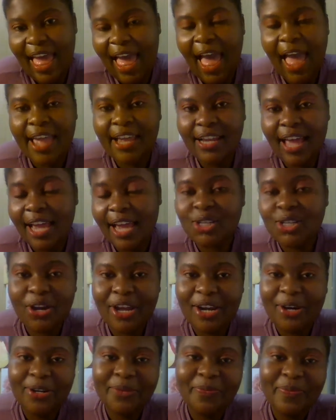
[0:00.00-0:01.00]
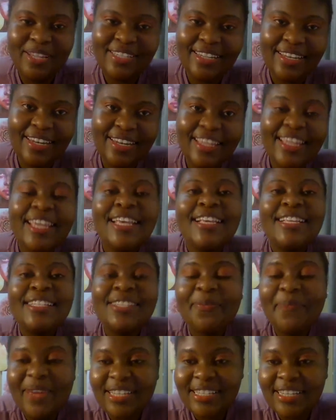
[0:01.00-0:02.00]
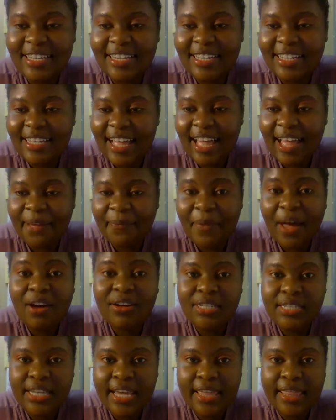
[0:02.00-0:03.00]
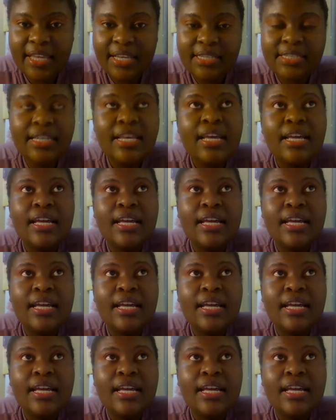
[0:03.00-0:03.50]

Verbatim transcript: I, I talk a lot basically so basically um i would say this